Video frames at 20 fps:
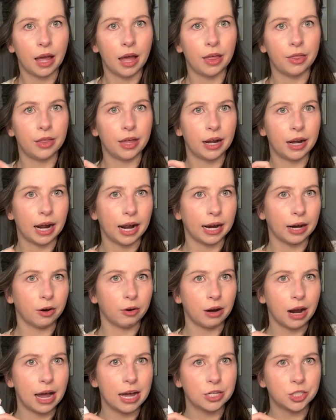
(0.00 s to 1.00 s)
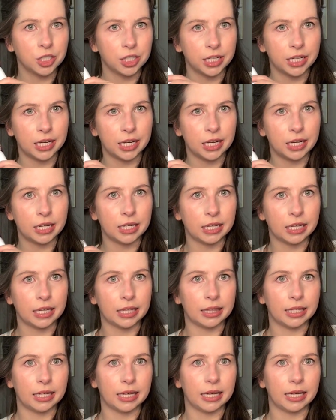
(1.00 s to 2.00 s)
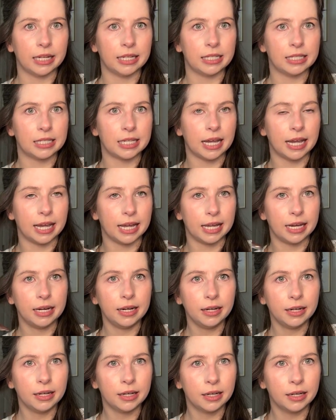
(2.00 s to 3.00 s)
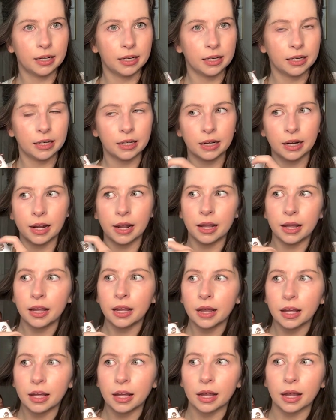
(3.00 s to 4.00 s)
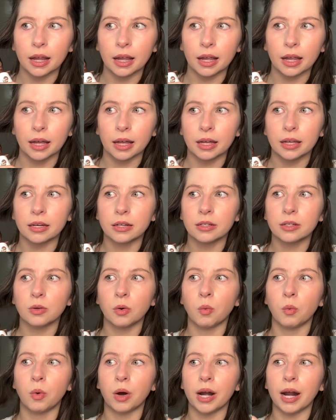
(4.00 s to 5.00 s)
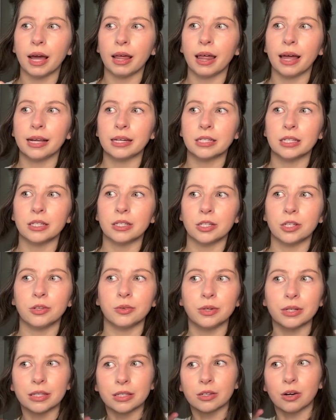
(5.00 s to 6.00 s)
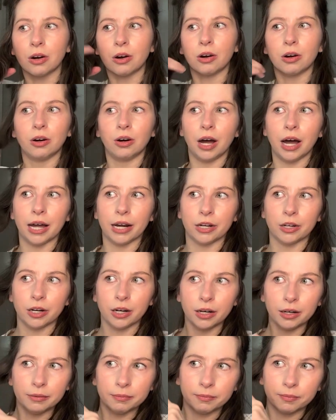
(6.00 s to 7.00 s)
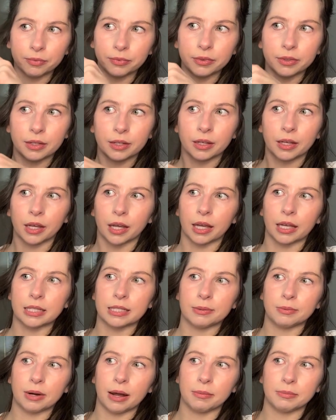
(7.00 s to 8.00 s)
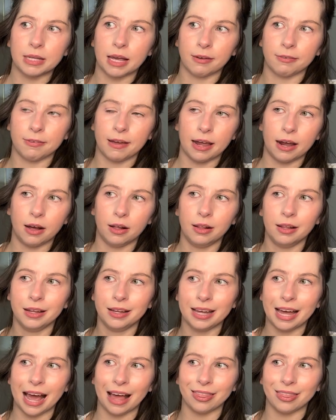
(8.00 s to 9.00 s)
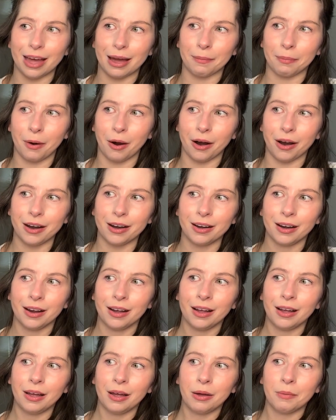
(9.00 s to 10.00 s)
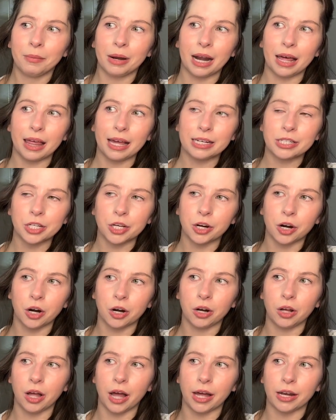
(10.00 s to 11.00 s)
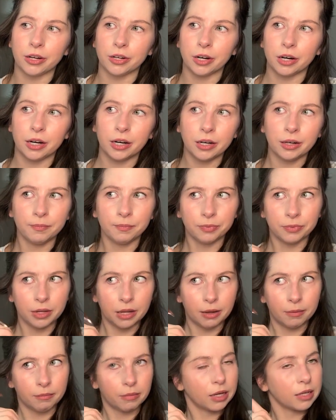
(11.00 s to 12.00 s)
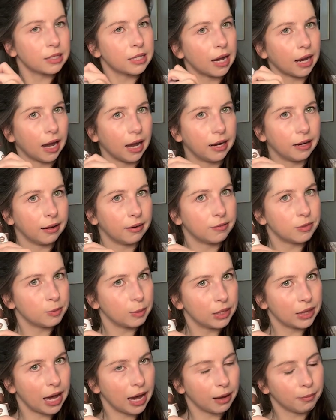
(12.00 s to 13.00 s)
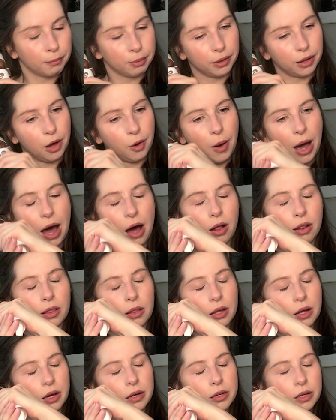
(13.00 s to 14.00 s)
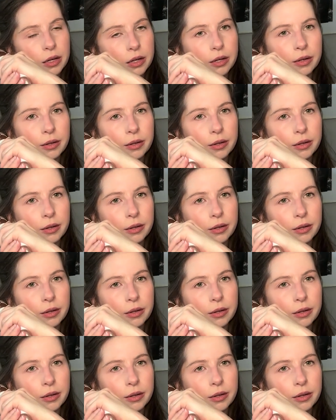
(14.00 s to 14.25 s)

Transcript: and then I gradually get the ends in. And what I like to do is curl under, and sometimes I fail at that part, but I like to curl under because that kind of gives me that blowout look